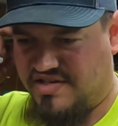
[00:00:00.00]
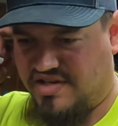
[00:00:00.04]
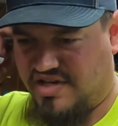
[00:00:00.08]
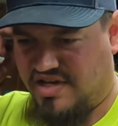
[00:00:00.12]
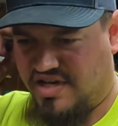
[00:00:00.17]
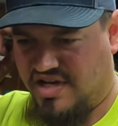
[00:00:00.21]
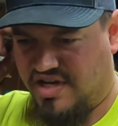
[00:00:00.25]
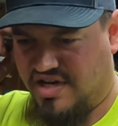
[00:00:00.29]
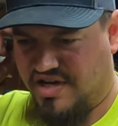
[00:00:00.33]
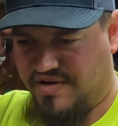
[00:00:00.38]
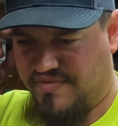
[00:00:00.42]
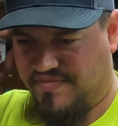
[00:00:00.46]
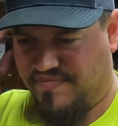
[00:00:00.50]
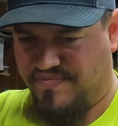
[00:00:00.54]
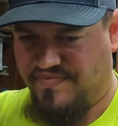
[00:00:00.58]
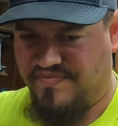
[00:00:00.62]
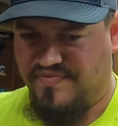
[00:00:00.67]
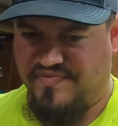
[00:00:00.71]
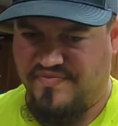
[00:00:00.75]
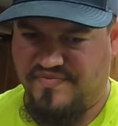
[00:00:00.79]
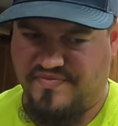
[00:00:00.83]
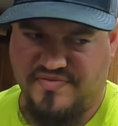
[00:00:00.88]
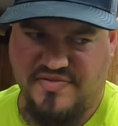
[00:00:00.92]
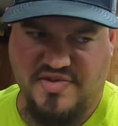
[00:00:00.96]

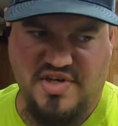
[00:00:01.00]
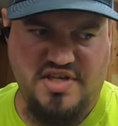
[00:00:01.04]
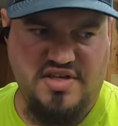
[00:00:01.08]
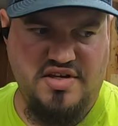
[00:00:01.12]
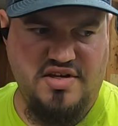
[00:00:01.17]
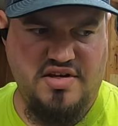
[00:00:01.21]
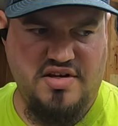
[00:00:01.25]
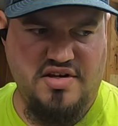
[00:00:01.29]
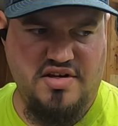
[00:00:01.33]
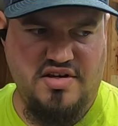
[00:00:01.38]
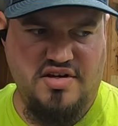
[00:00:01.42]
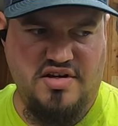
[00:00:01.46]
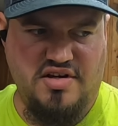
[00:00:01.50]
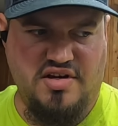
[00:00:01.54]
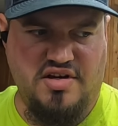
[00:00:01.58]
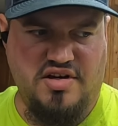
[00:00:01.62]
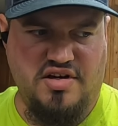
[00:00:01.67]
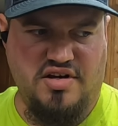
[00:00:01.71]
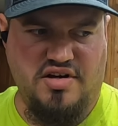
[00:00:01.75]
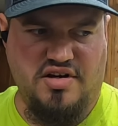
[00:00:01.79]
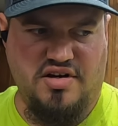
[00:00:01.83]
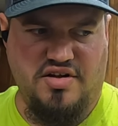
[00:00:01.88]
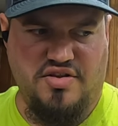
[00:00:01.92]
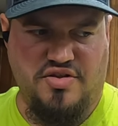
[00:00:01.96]

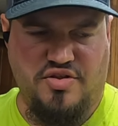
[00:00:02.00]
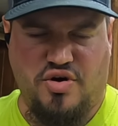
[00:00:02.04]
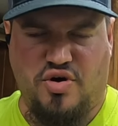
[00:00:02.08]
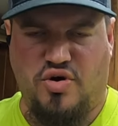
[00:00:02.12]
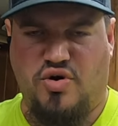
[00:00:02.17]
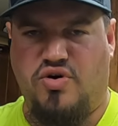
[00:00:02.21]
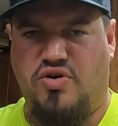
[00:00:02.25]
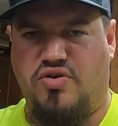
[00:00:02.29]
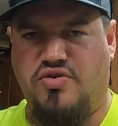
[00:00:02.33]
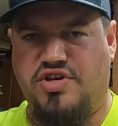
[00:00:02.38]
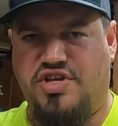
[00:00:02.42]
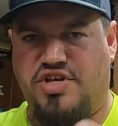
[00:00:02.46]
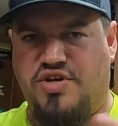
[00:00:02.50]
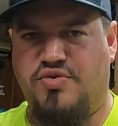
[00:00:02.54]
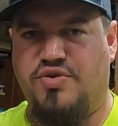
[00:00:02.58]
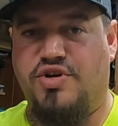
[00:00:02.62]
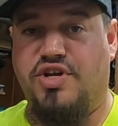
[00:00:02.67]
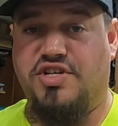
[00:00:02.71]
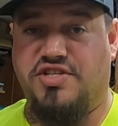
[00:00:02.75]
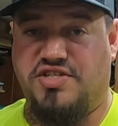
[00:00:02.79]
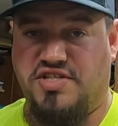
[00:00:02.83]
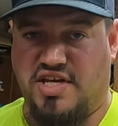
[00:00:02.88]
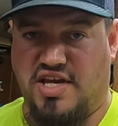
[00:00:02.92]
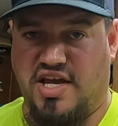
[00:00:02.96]
the whole
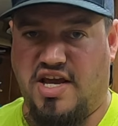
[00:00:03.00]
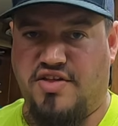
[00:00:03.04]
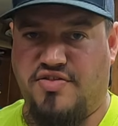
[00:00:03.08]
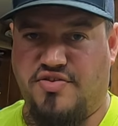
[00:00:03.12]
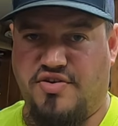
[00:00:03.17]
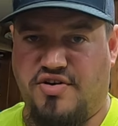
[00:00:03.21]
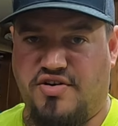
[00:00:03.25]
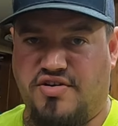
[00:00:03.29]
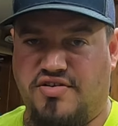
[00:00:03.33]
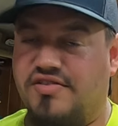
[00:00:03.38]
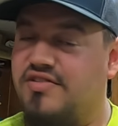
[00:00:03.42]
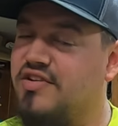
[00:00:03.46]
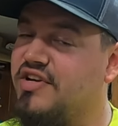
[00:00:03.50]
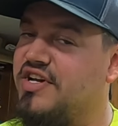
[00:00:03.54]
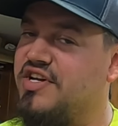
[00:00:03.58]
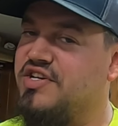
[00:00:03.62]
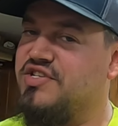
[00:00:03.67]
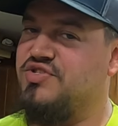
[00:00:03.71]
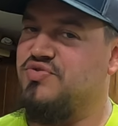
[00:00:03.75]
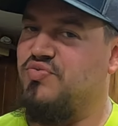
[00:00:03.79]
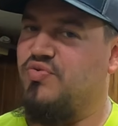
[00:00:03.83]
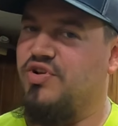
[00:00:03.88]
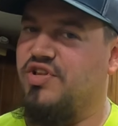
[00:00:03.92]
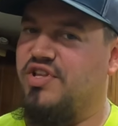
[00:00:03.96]
unit together
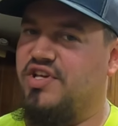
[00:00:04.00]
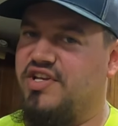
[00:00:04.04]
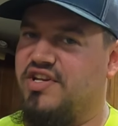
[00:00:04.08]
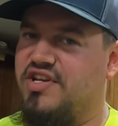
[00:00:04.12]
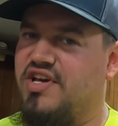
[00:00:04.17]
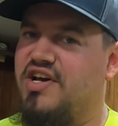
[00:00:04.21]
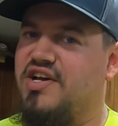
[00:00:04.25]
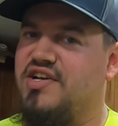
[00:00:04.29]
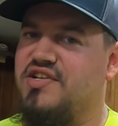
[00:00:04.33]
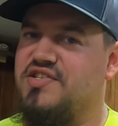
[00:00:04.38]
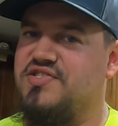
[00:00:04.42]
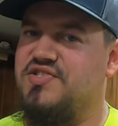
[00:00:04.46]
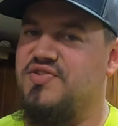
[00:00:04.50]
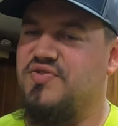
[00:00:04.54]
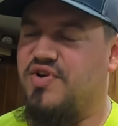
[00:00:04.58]
is really nice.